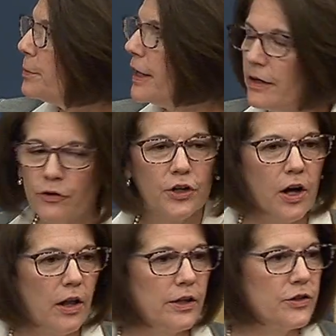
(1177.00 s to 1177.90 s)
paying for
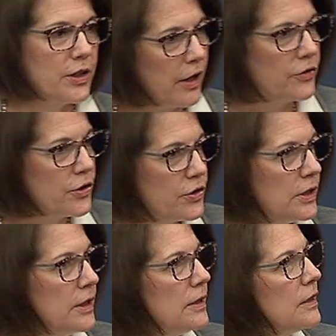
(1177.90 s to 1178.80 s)
college, and I'll just
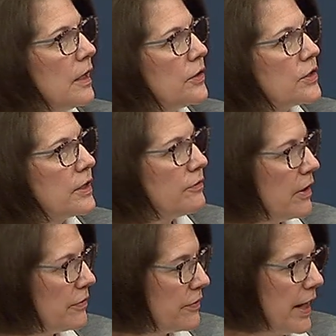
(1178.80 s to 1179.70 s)
live
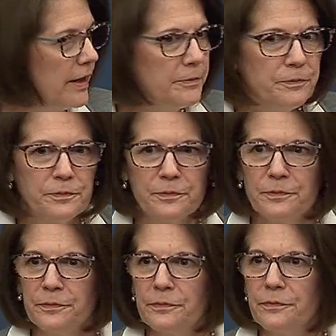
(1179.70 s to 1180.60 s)
off of that.
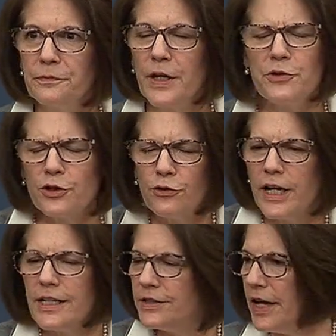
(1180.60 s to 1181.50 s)
It was a
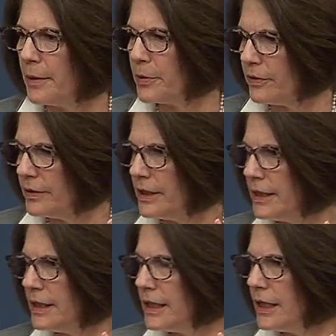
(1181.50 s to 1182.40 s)
great example
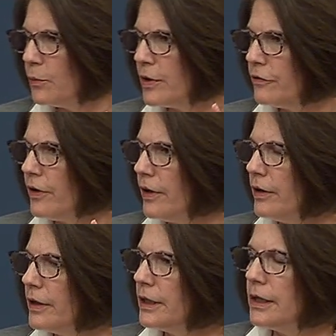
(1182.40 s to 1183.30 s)
one of our
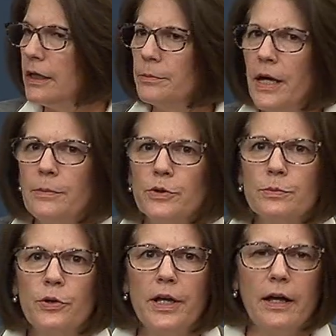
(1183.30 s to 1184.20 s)
papers
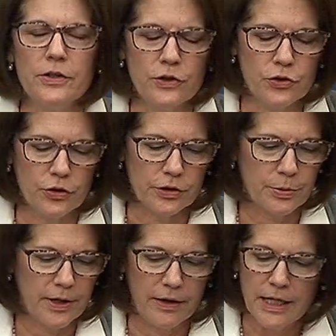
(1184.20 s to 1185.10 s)
put out, as a journalist
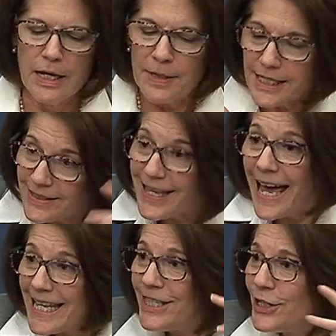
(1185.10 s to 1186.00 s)
put out, because
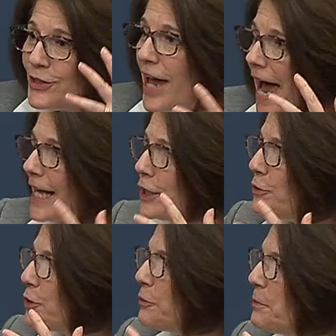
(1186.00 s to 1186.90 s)
that is exactly
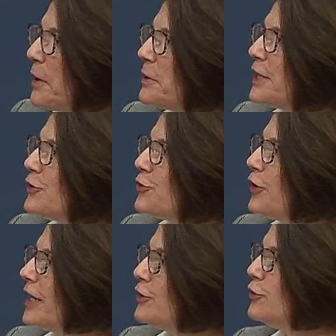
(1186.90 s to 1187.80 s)
what the Republicans are
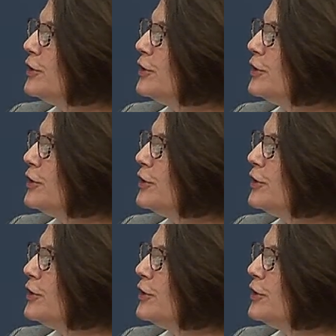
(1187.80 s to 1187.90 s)
trying to do